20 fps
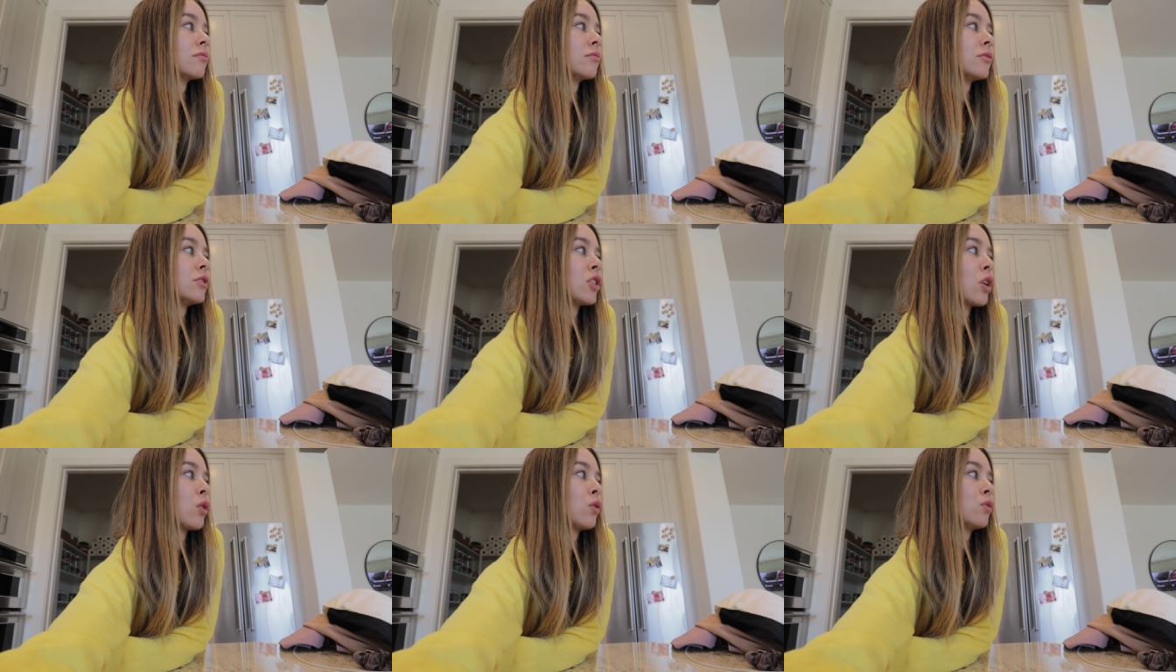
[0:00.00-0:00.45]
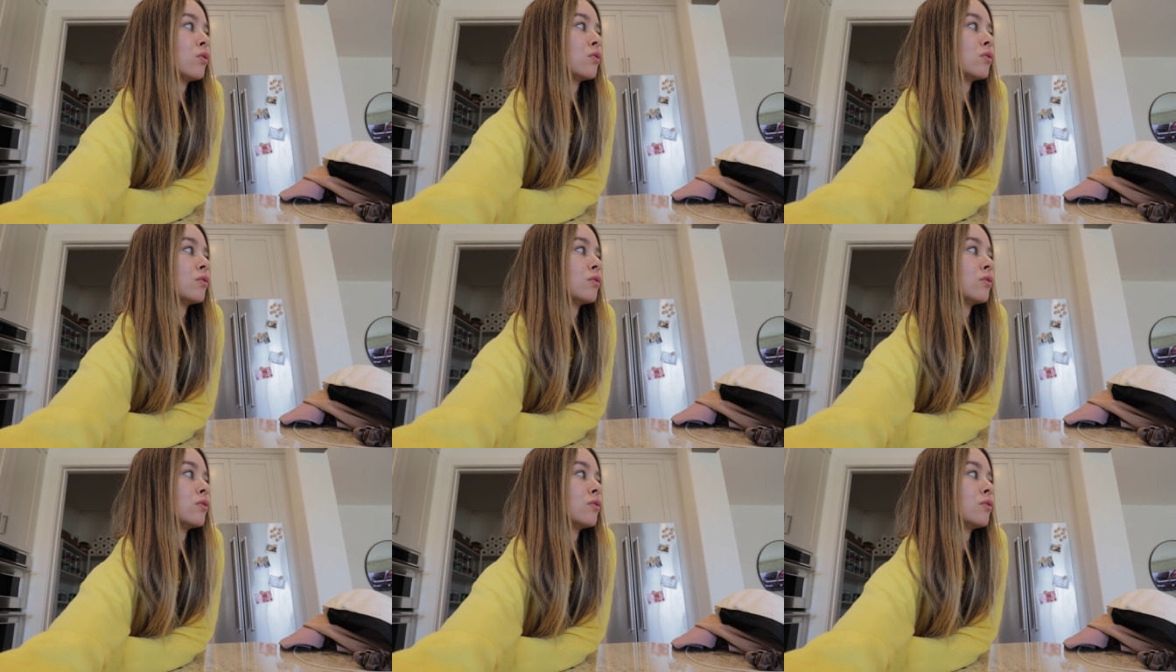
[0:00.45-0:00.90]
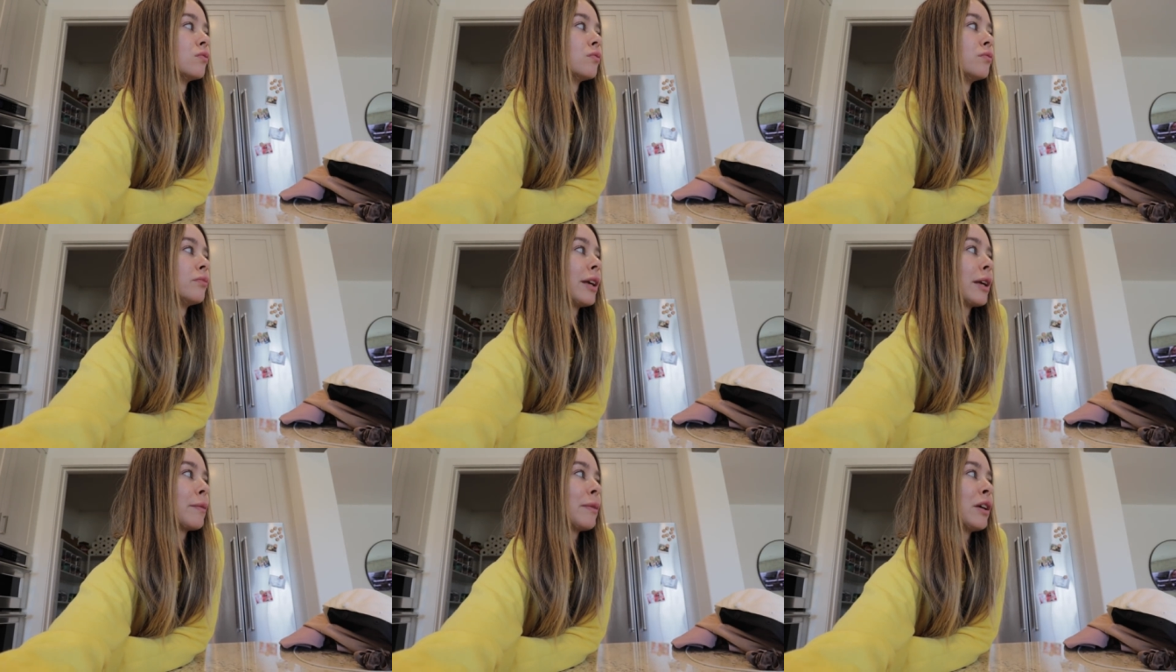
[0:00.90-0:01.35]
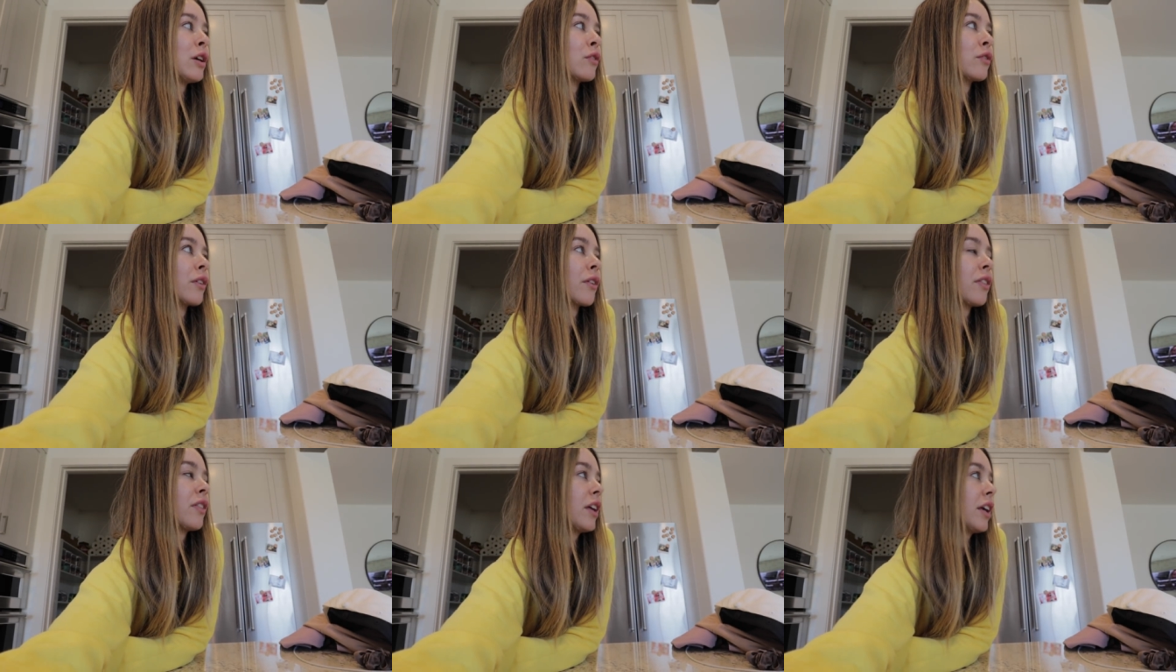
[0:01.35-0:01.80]
don't make me
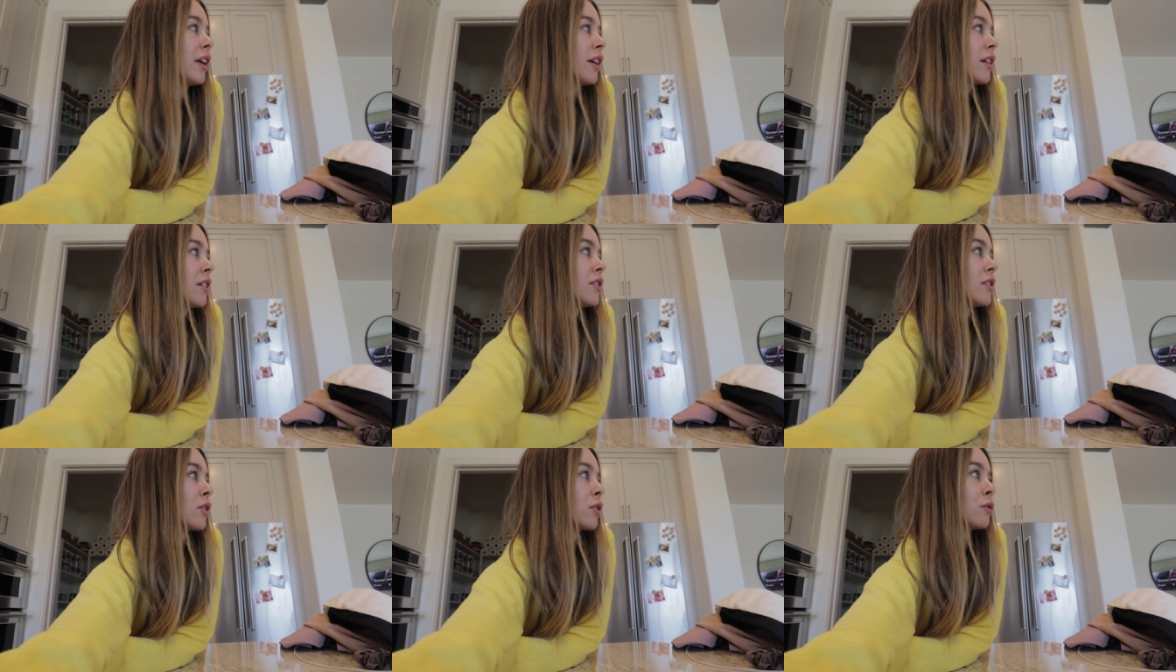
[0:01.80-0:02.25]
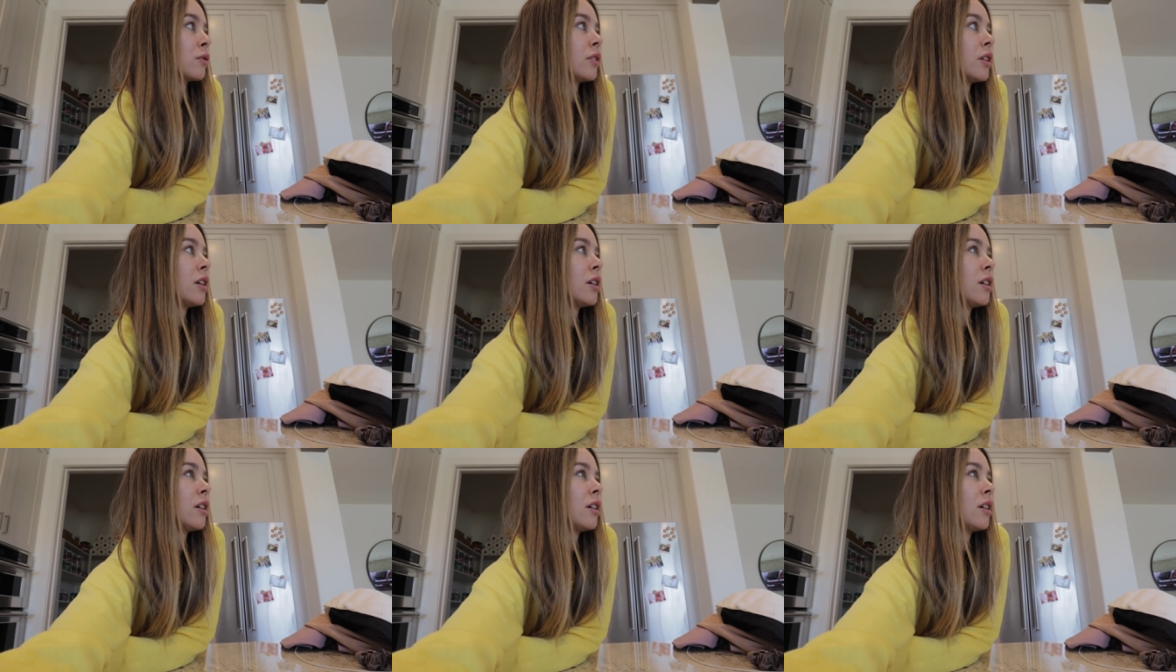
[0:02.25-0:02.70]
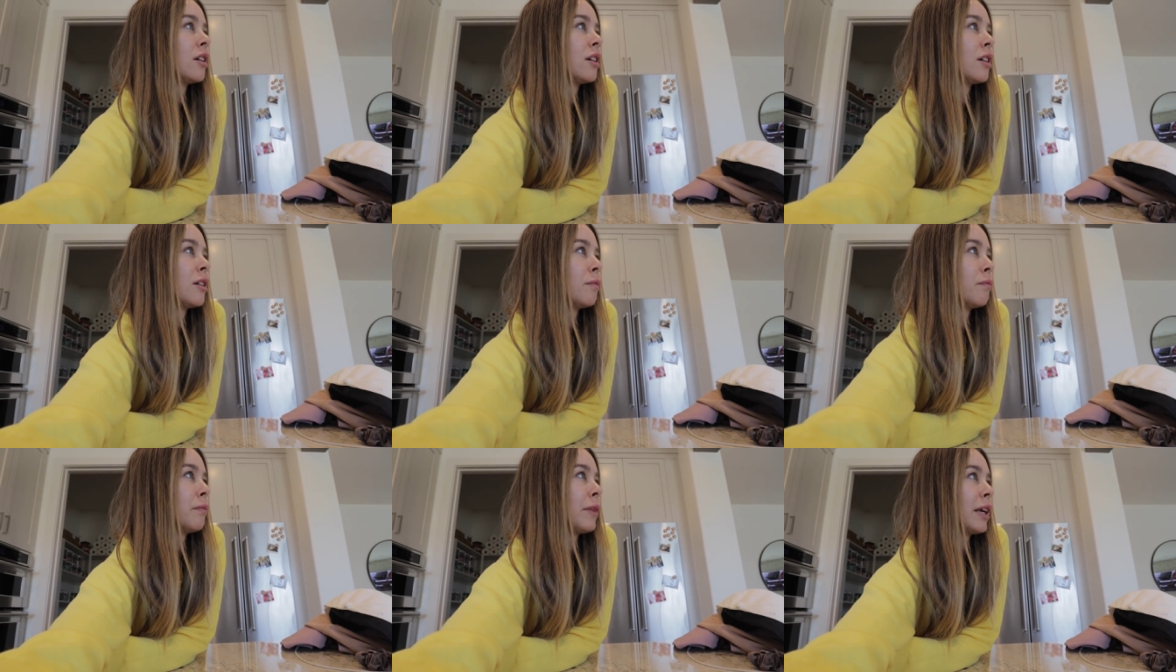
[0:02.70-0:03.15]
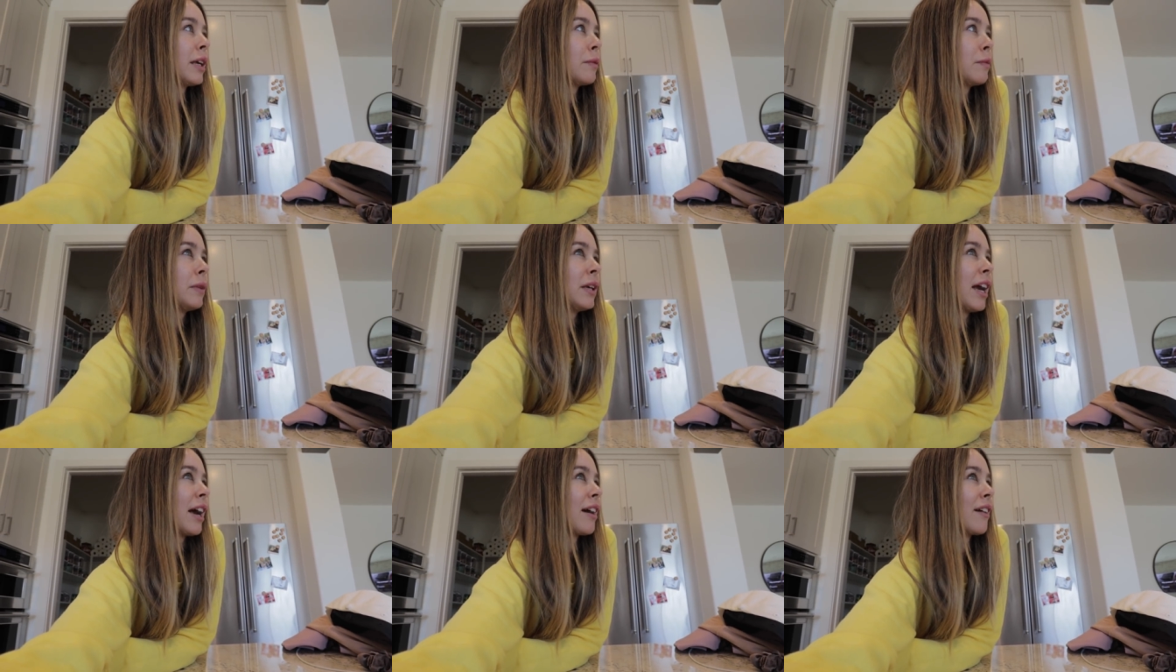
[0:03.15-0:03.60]
overthink, don't make
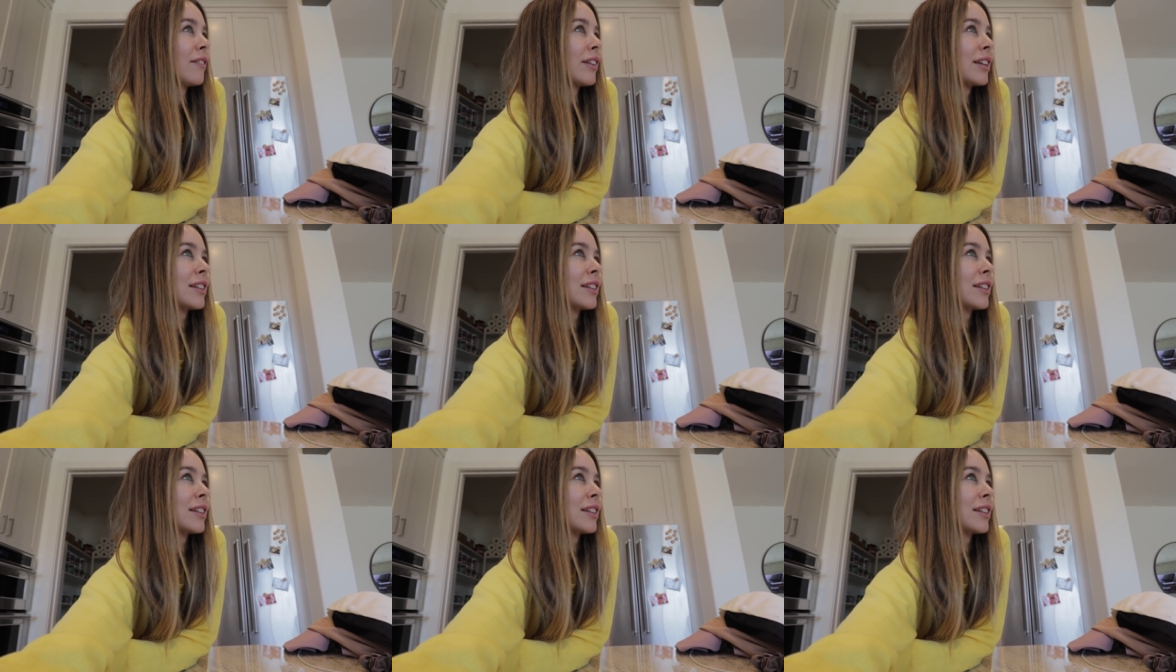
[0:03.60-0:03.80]
me have